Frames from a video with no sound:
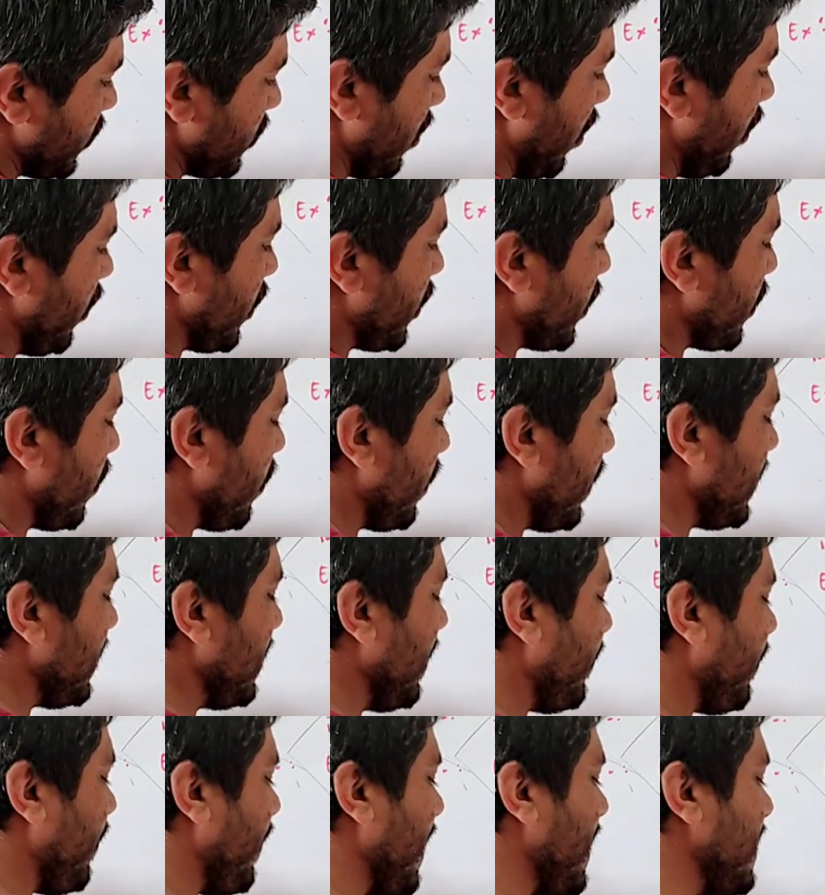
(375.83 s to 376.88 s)
So during
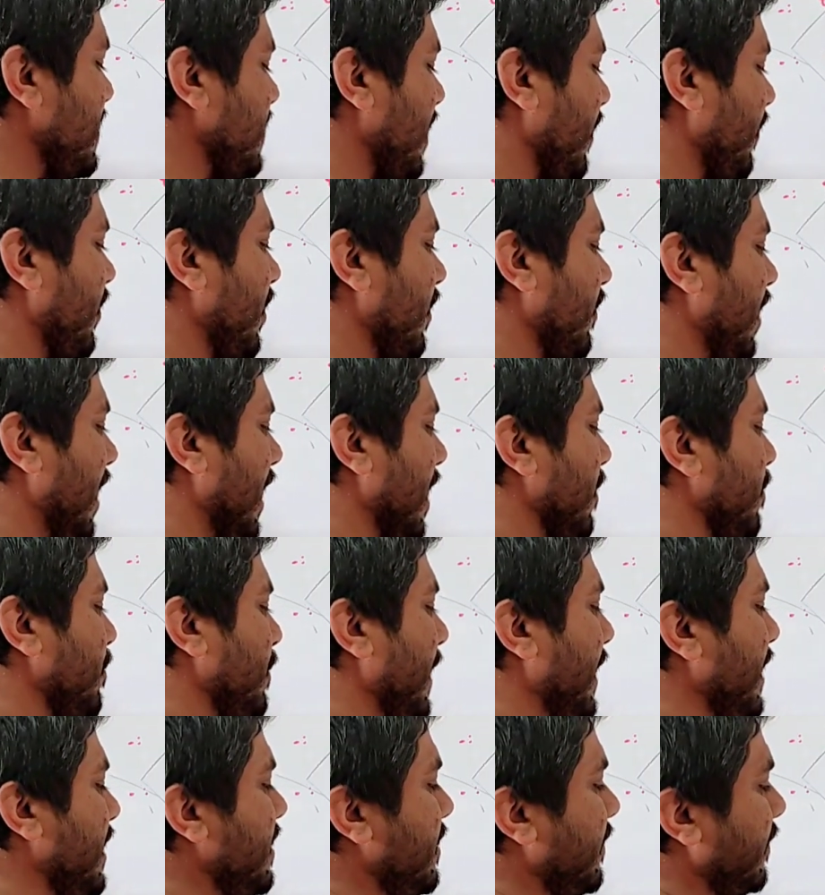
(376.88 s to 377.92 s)
the phase of
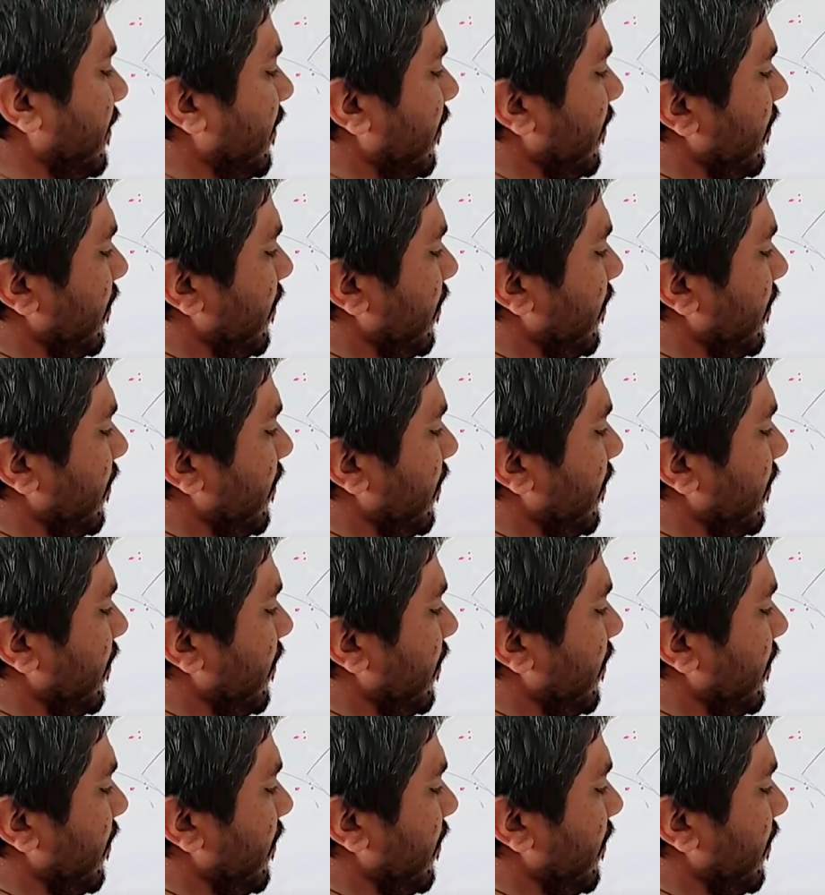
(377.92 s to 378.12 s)
development,